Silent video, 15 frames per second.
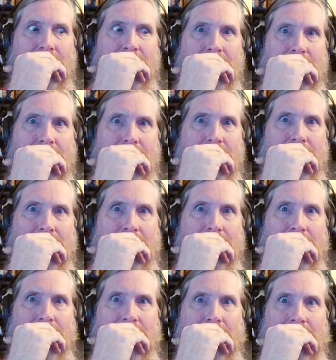
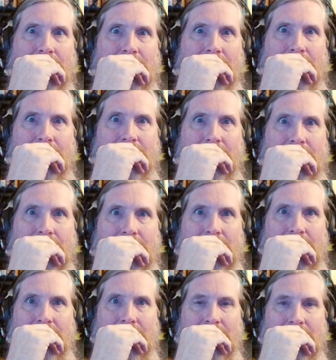
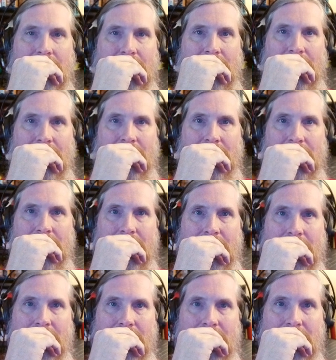
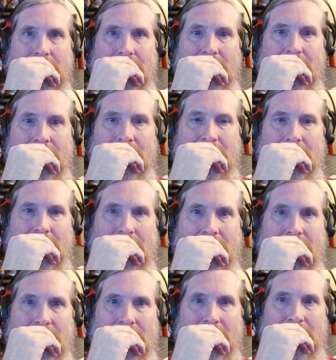
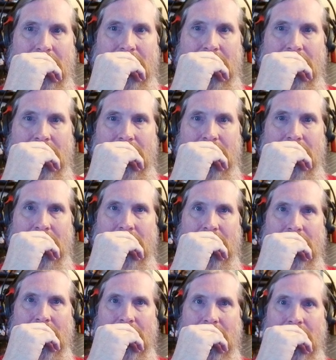
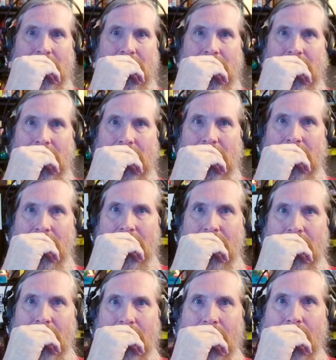
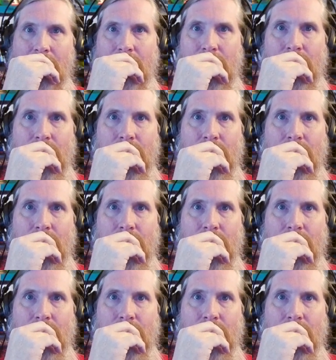(silent)